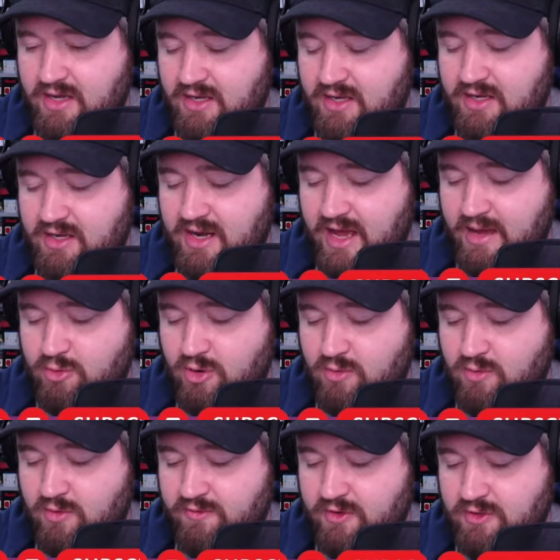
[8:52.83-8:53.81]
Kadabra
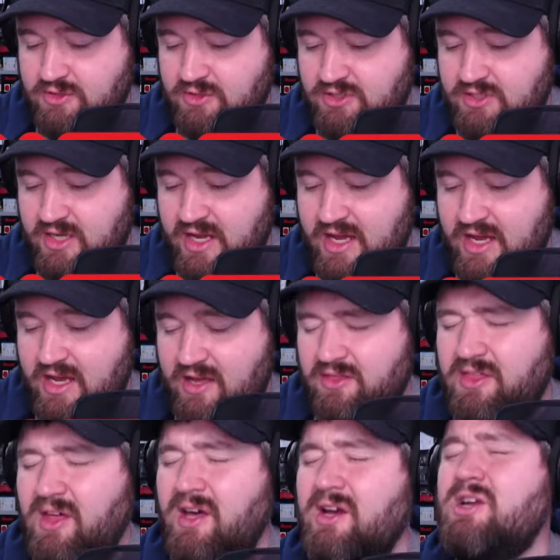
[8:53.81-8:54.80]
Reverse,
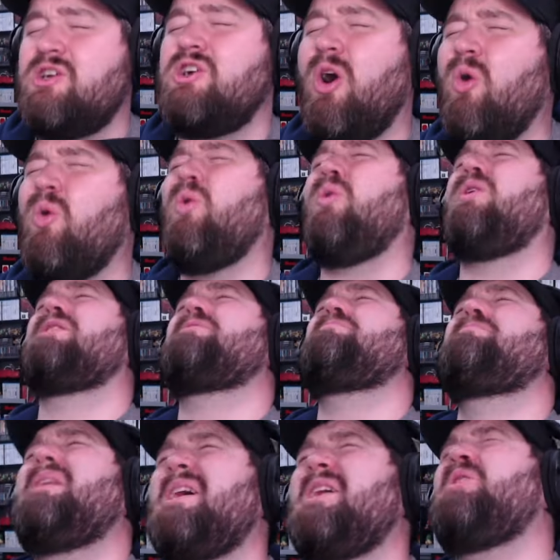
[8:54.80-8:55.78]
the Gold
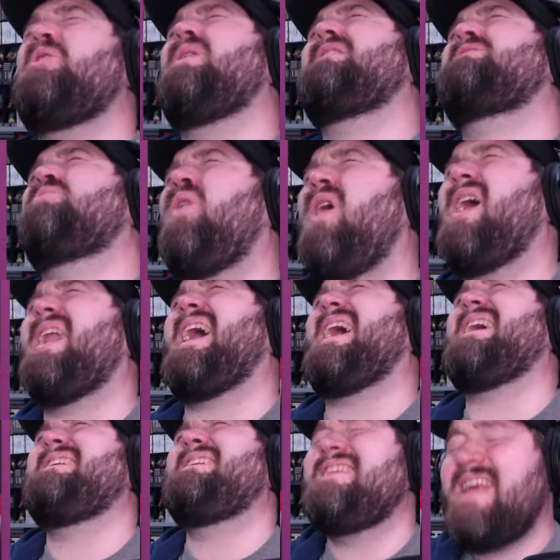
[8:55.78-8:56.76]
Mew! It's one
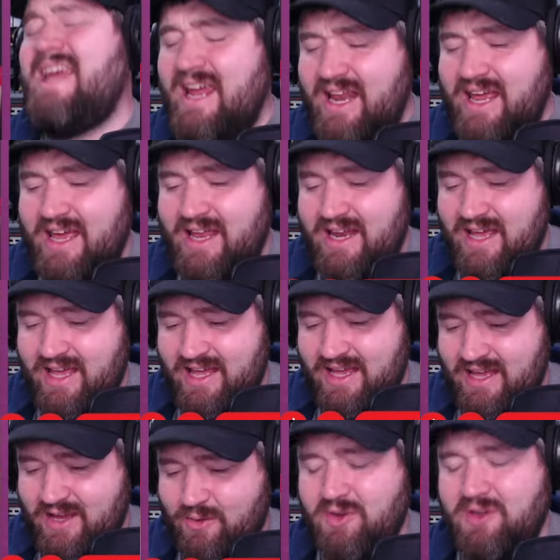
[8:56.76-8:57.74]
I needed!
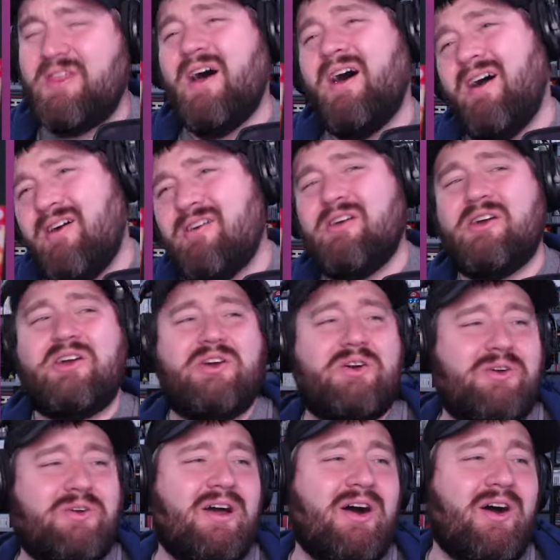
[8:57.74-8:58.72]
With
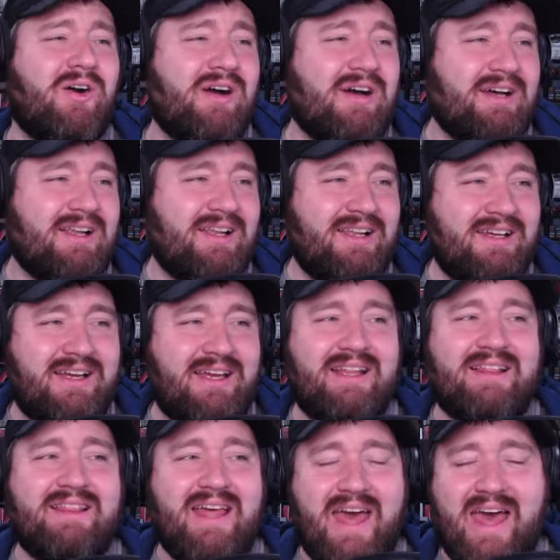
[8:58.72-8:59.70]
Articuno, look at
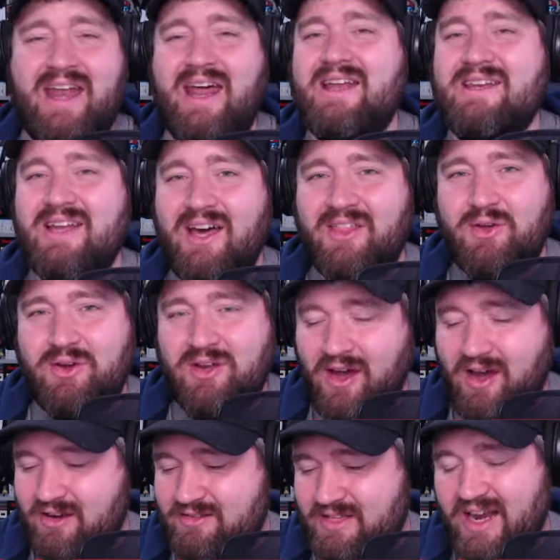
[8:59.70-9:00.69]
that, another
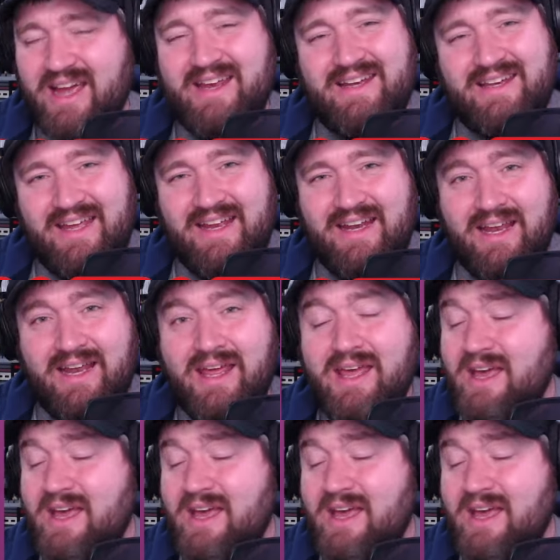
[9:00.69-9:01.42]
card that I needed.